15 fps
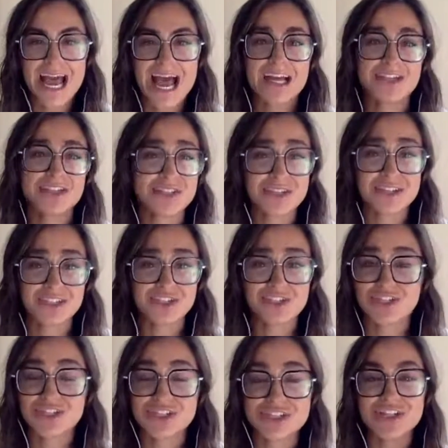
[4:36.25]
And she
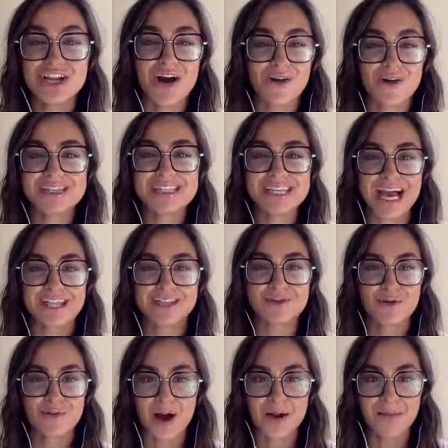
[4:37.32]
honestly had to
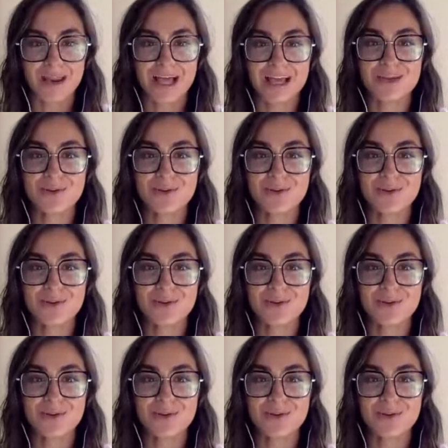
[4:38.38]
remind me,